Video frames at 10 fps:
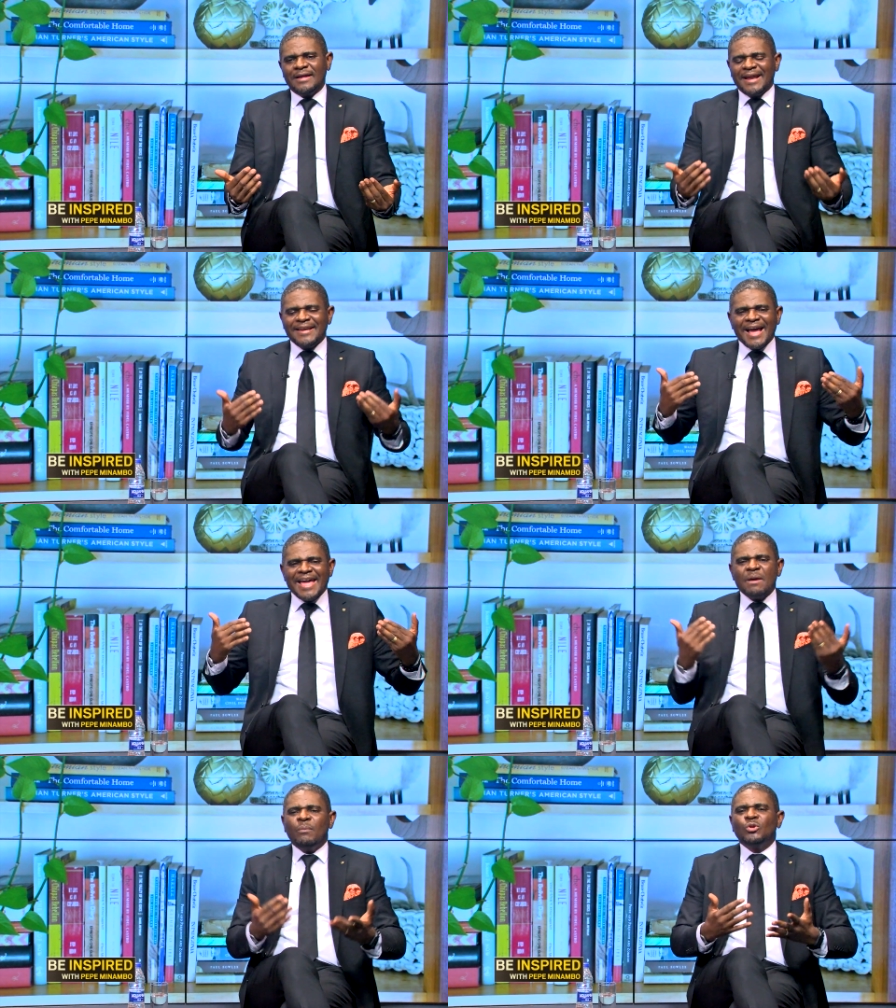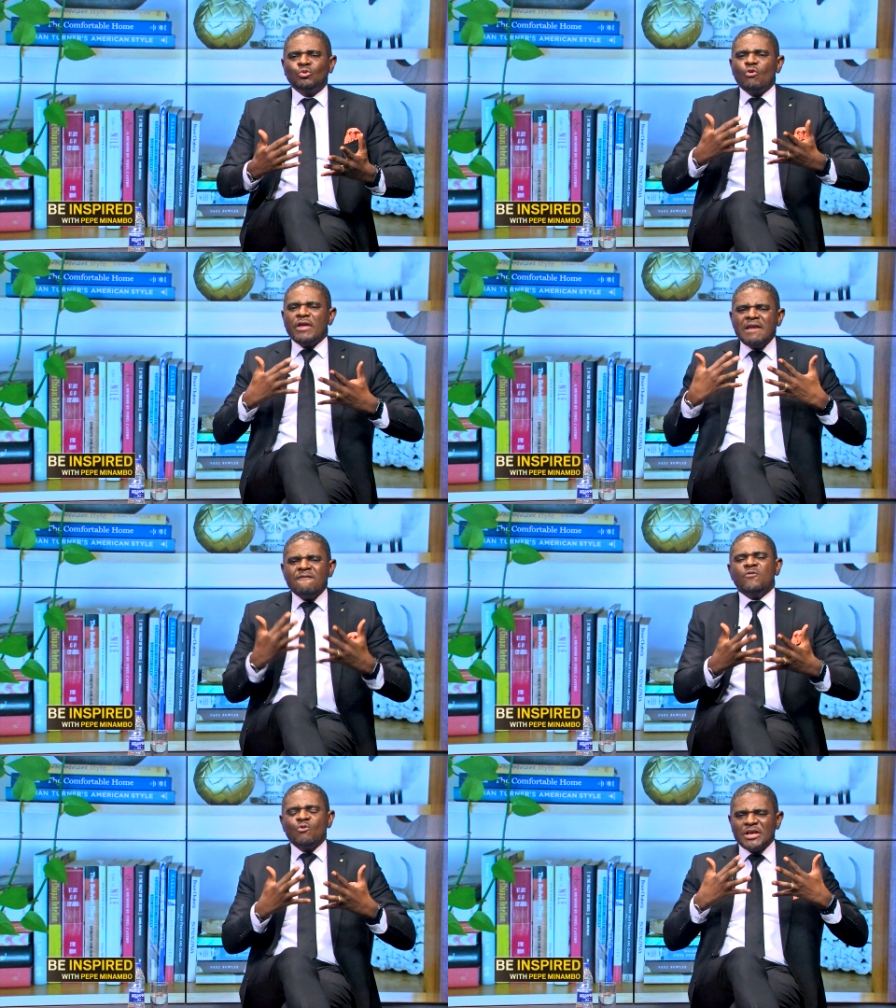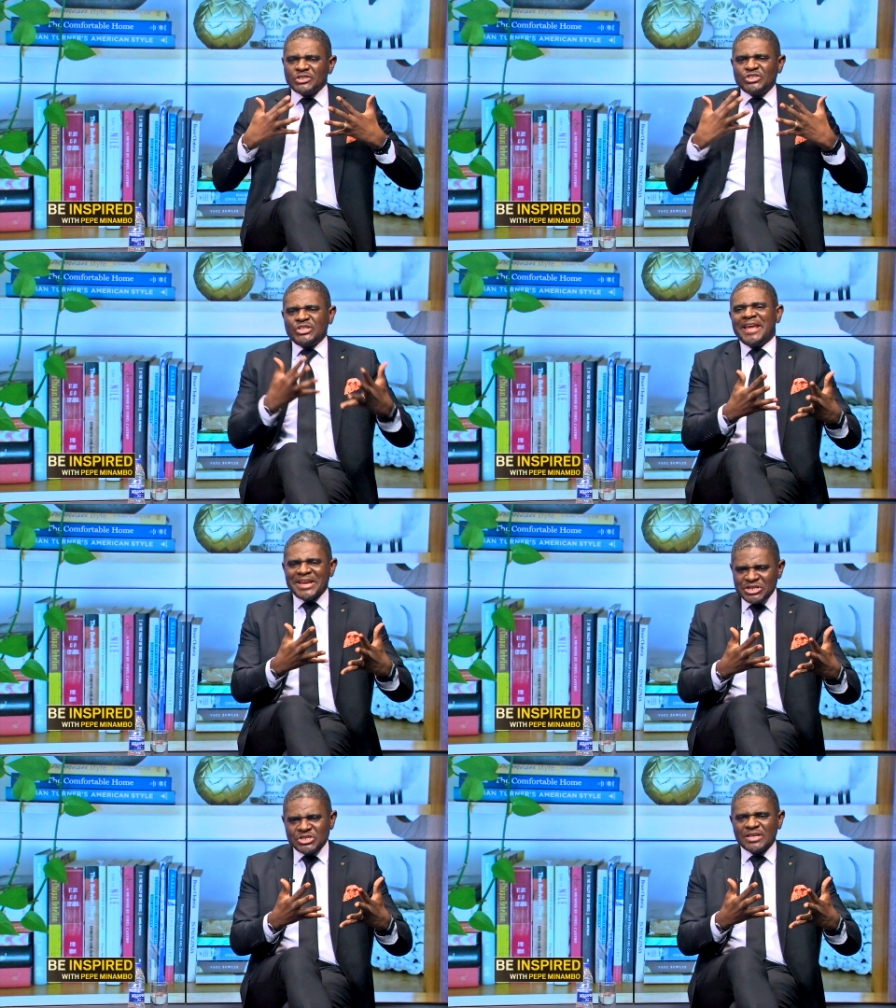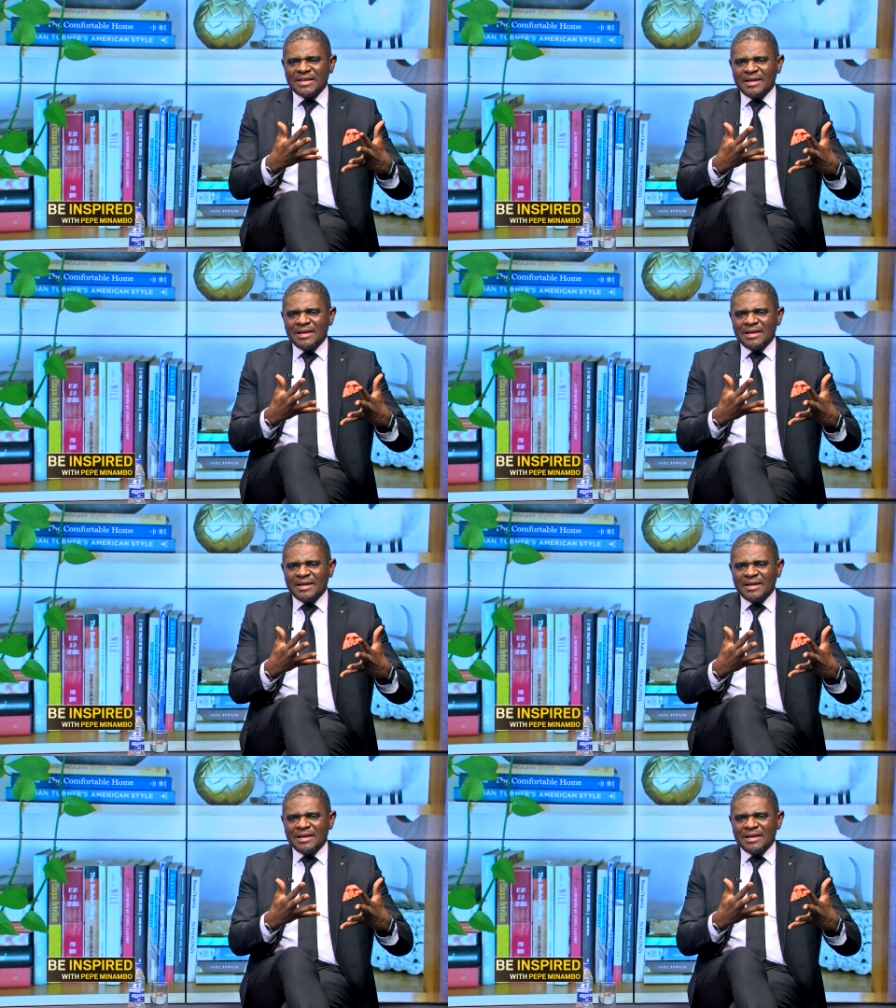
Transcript: and they are able to influence change